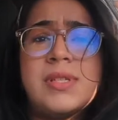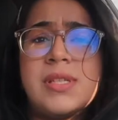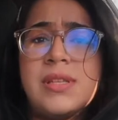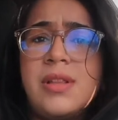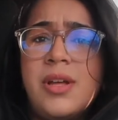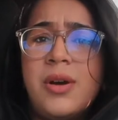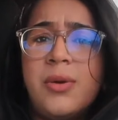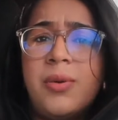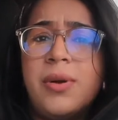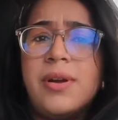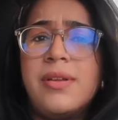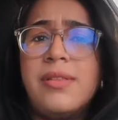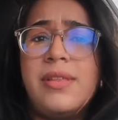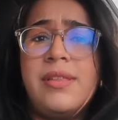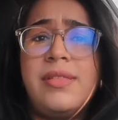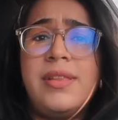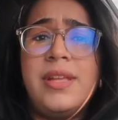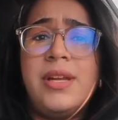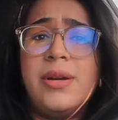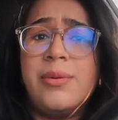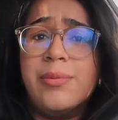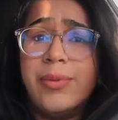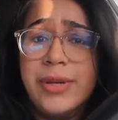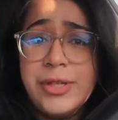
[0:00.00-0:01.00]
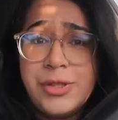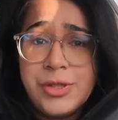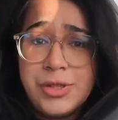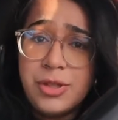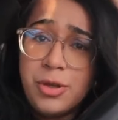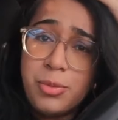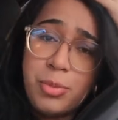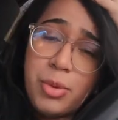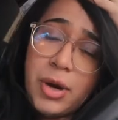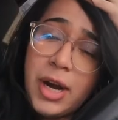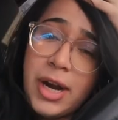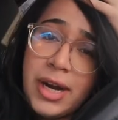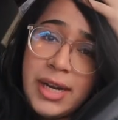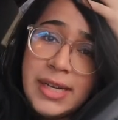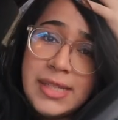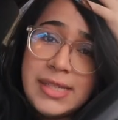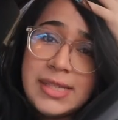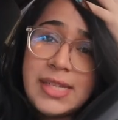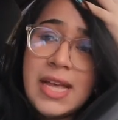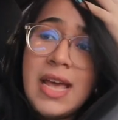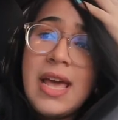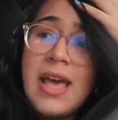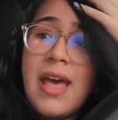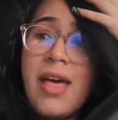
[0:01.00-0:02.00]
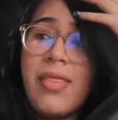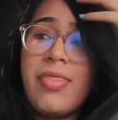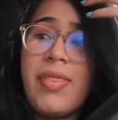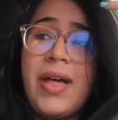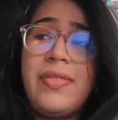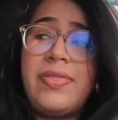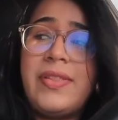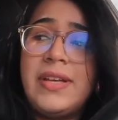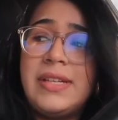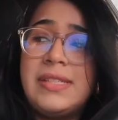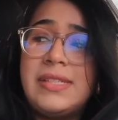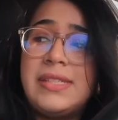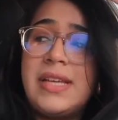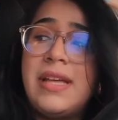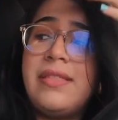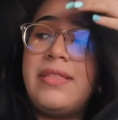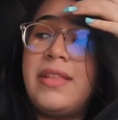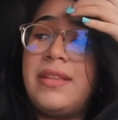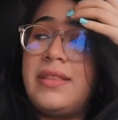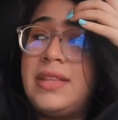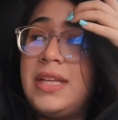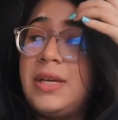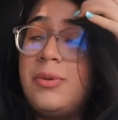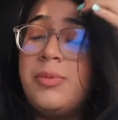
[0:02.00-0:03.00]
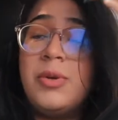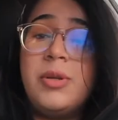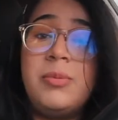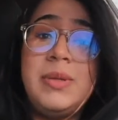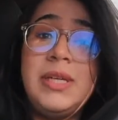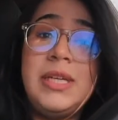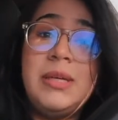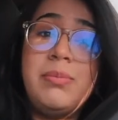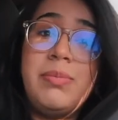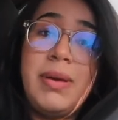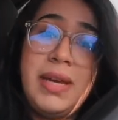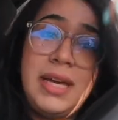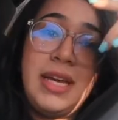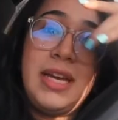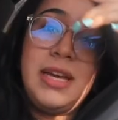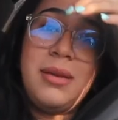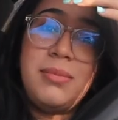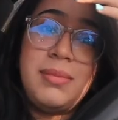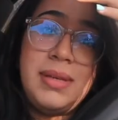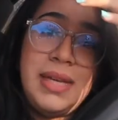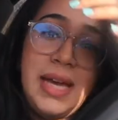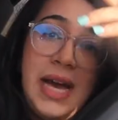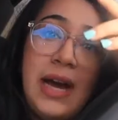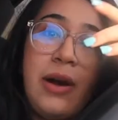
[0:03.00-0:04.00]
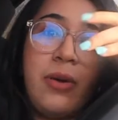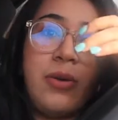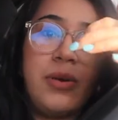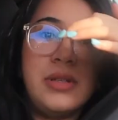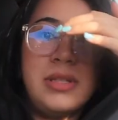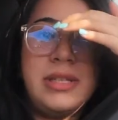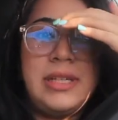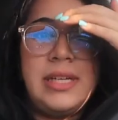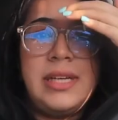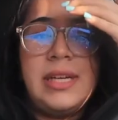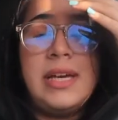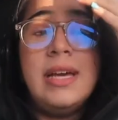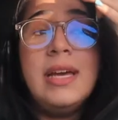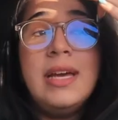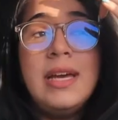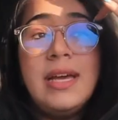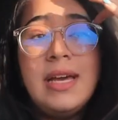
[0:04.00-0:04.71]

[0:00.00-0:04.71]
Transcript: lower than the original price that they said that they would be paying me hourly.